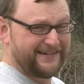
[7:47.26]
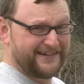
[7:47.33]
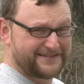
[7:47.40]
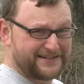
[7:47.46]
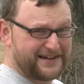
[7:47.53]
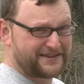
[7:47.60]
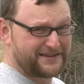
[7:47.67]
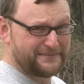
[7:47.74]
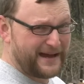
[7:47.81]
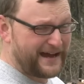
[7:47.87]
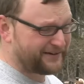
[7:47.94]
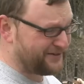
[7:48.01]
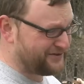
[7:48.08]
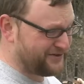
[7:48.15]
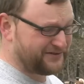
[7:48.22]
It's like the
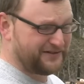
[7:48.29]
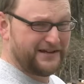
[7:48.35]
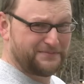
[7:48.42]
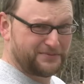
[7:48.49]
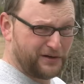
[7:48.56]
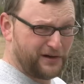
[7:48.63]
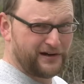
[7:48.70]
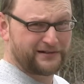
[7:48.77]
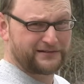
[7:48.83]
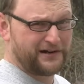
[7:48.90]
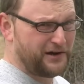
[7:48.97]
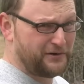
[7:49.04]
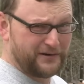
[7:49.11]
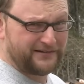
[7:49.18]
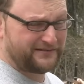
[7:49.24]
mag that just keeps on
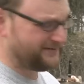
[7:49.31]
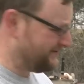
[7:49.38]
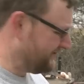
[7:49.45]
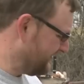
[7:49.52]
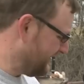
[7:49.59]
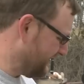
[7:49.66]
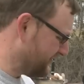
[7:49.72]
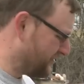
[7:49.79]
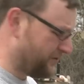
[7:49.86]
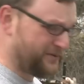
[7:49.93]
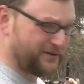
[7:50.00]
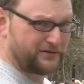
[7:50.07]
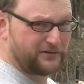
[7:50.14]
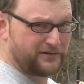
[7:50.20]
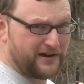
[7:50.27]
going in
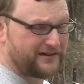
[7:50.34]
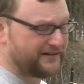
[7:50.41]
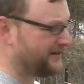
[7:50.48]
tubular gun